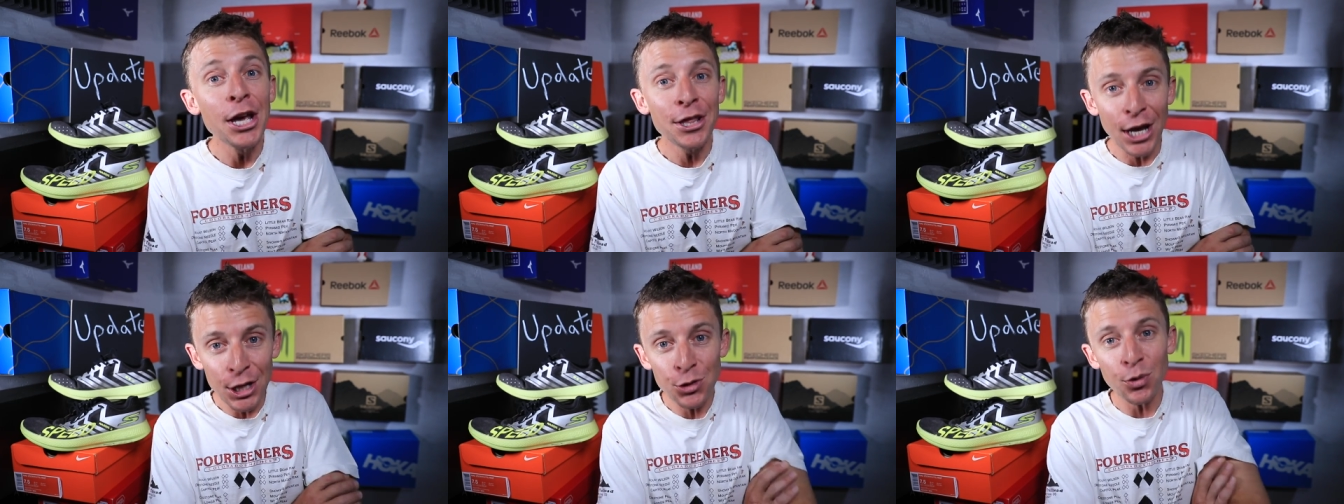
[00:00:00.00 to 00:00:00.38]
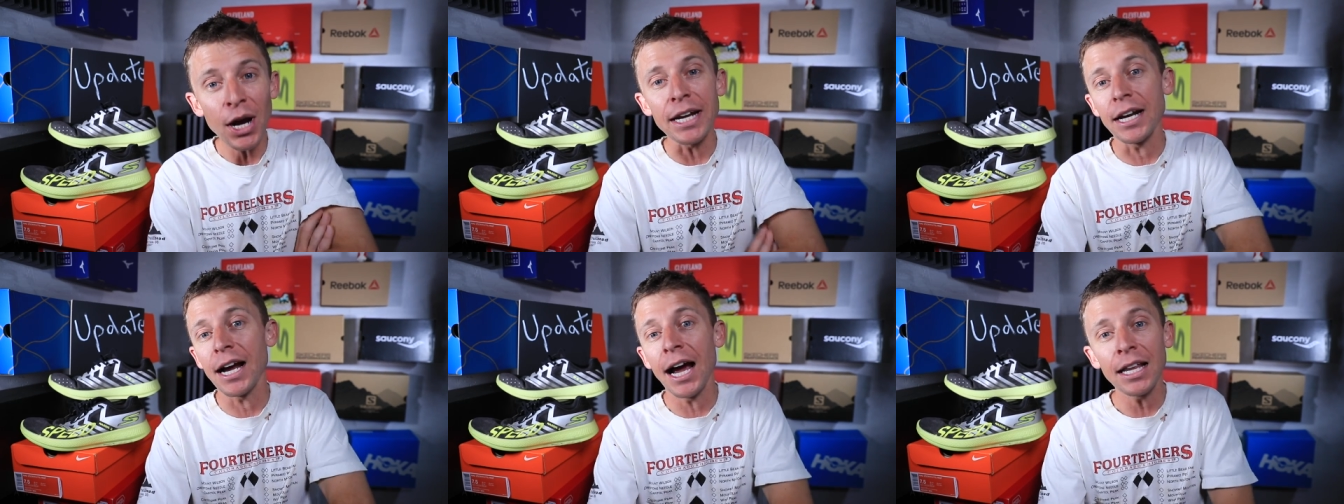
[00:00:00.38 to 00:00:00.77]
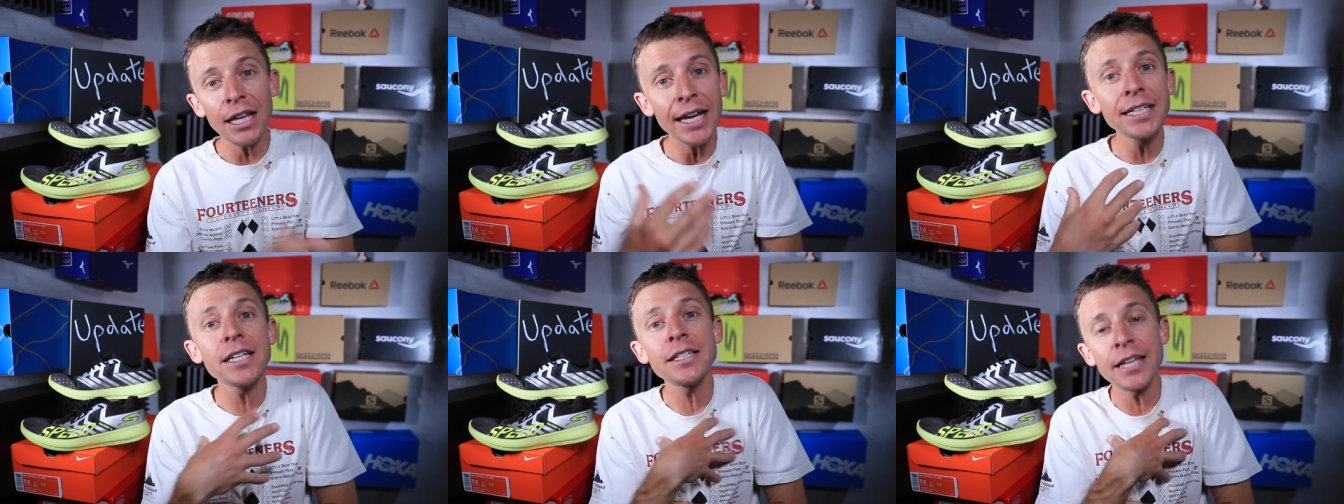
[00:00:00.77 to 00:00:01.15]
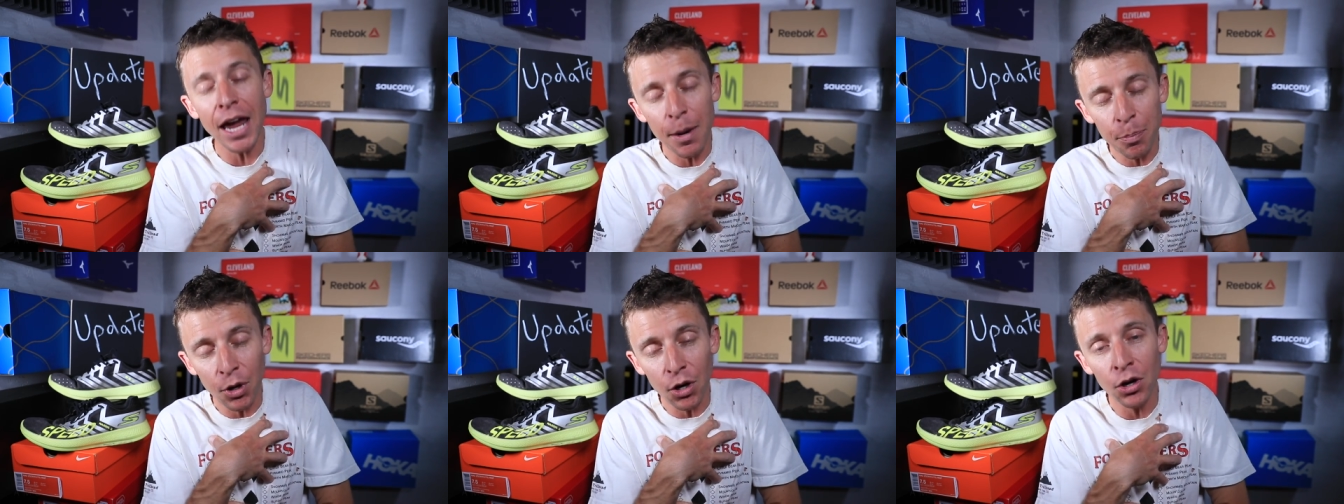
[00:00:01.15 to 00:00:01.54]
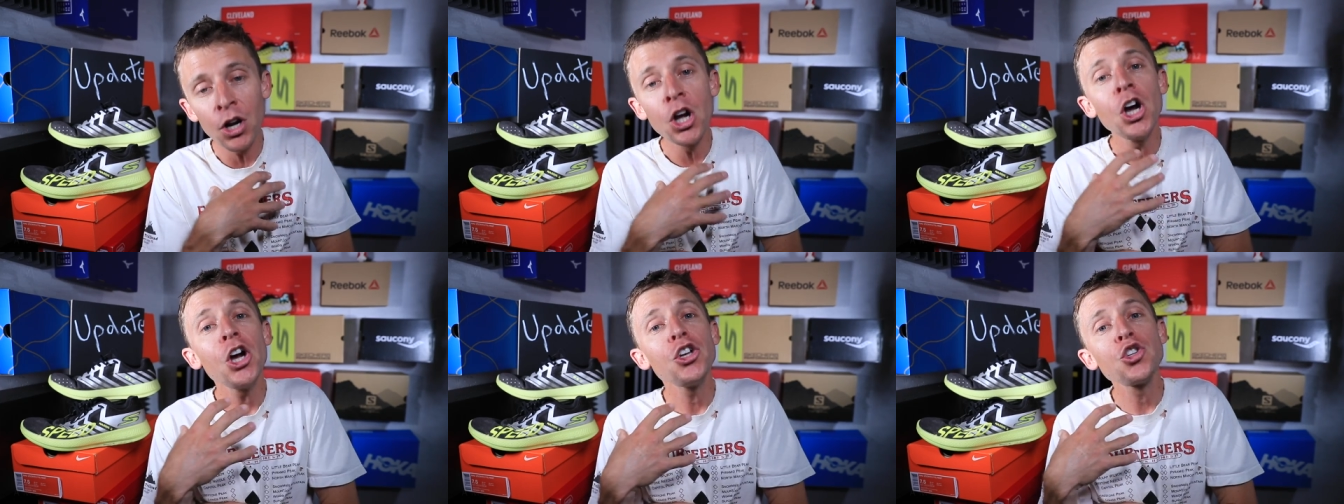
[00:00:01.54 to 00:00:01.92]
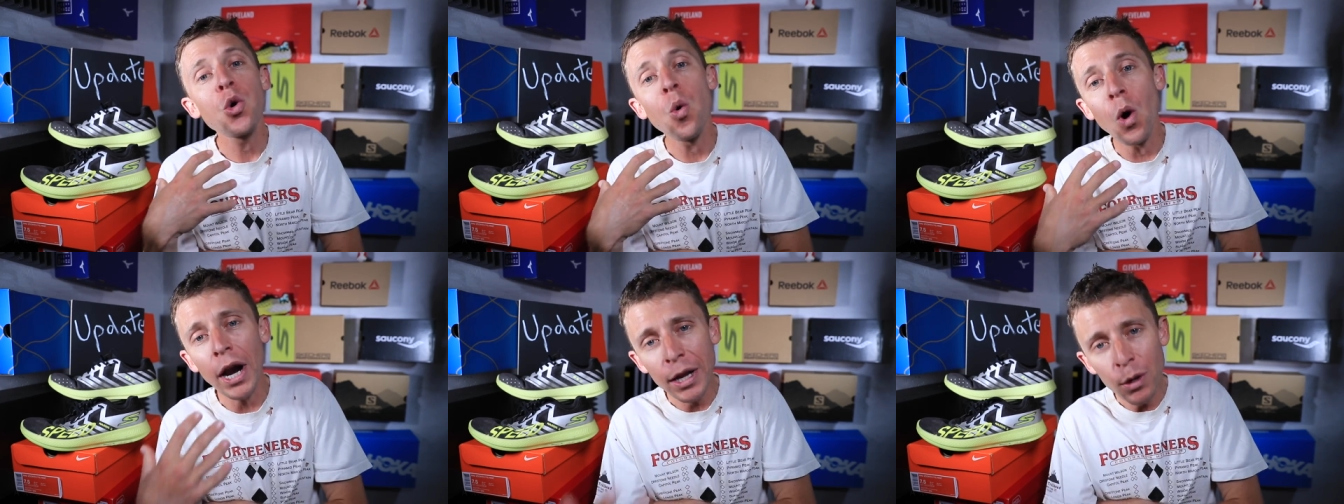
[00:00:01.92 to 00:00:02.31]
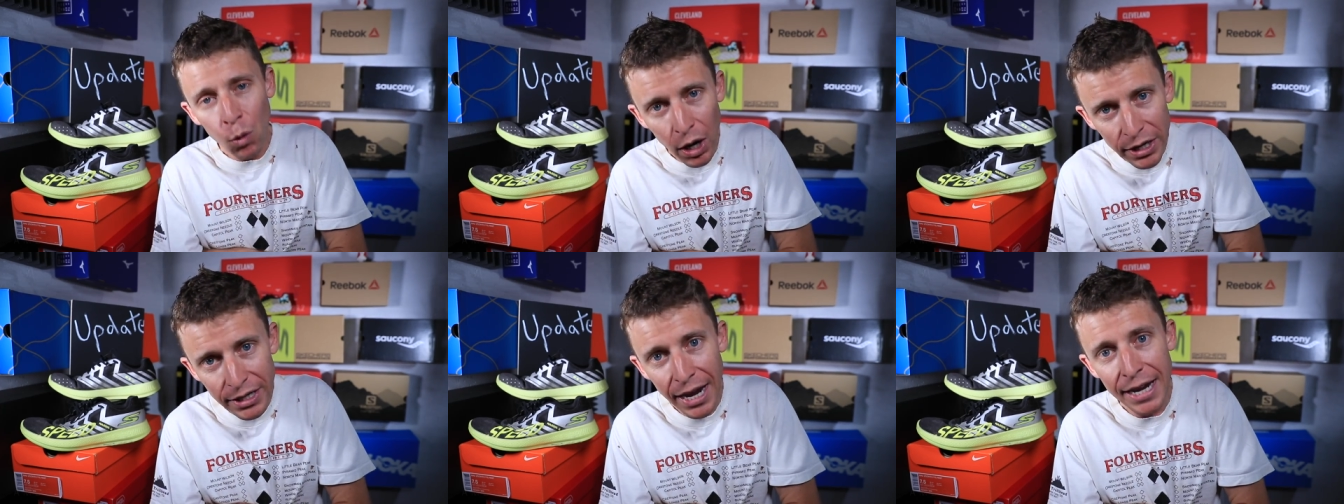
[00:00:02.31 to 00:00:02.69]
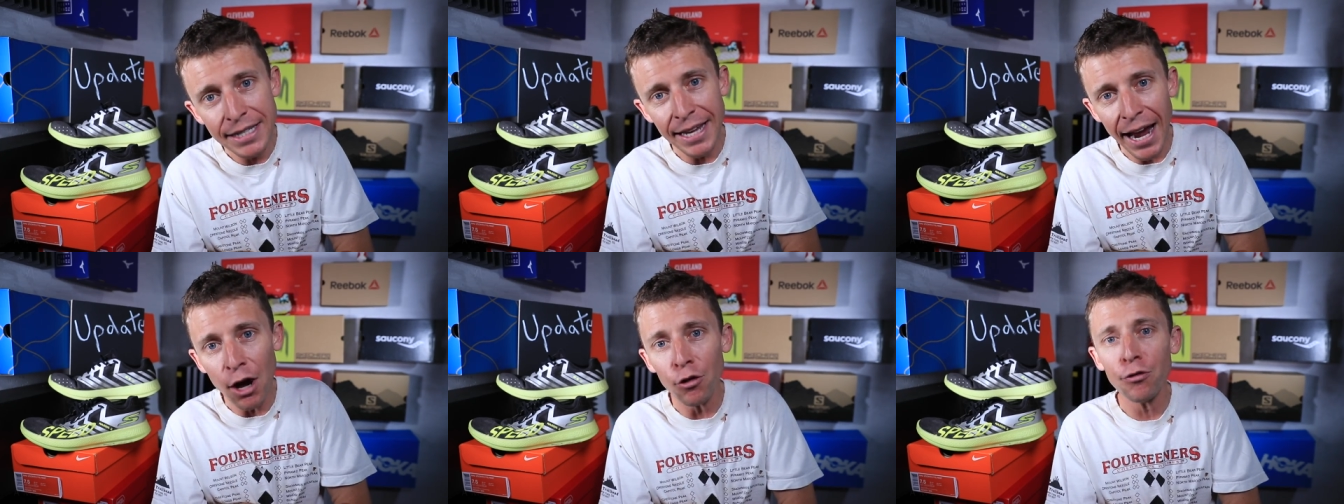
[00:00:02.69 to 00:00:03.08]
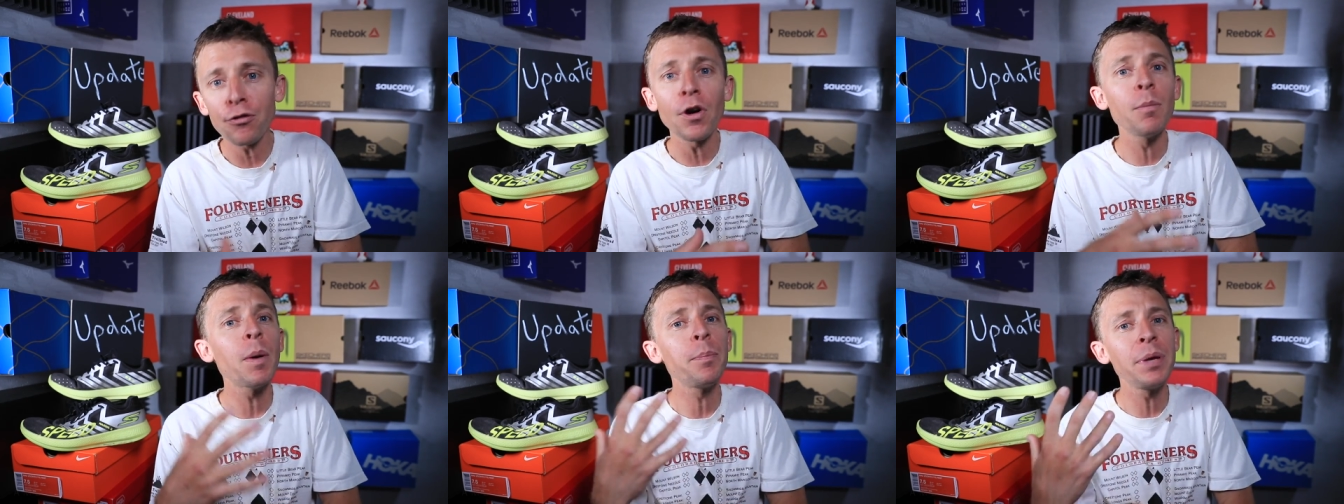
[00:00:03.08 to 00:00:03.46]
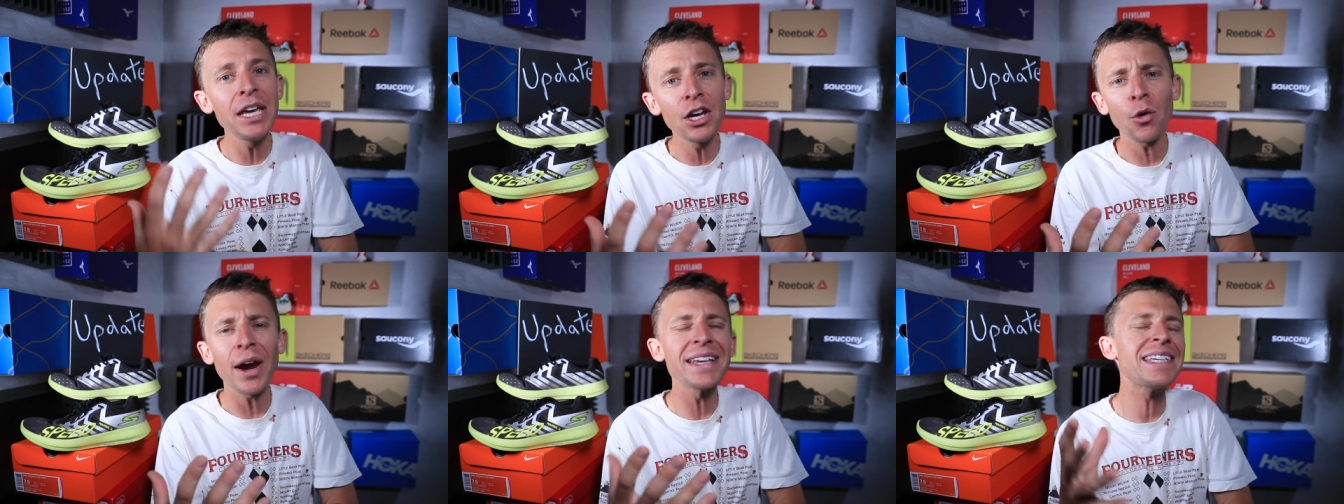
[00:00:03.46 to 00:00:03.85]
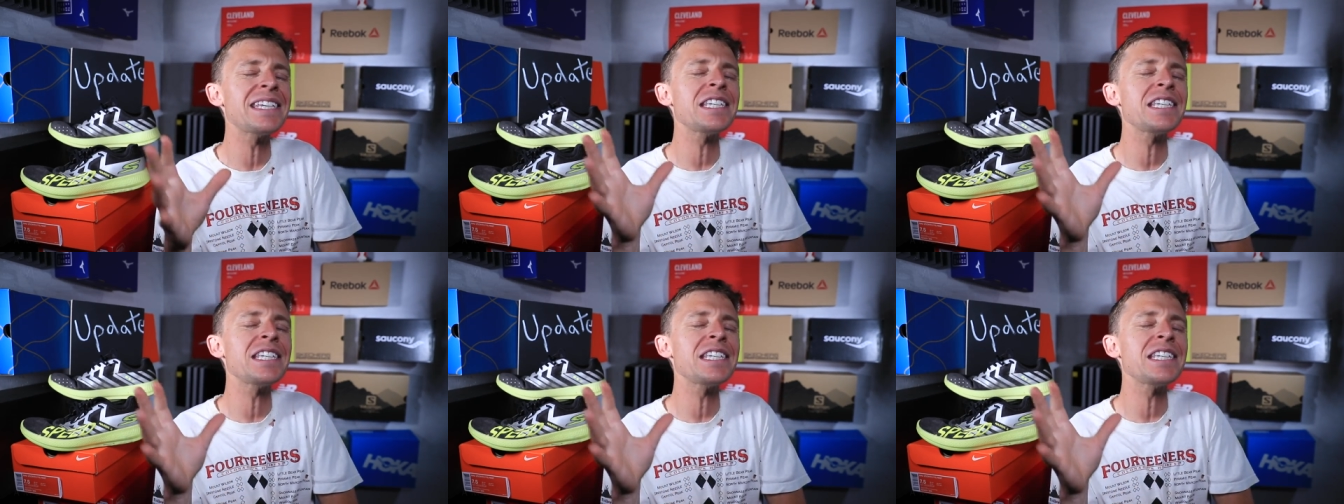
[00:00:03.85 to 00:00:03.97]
That's right. I like to taper twenty-one days out from a peak race,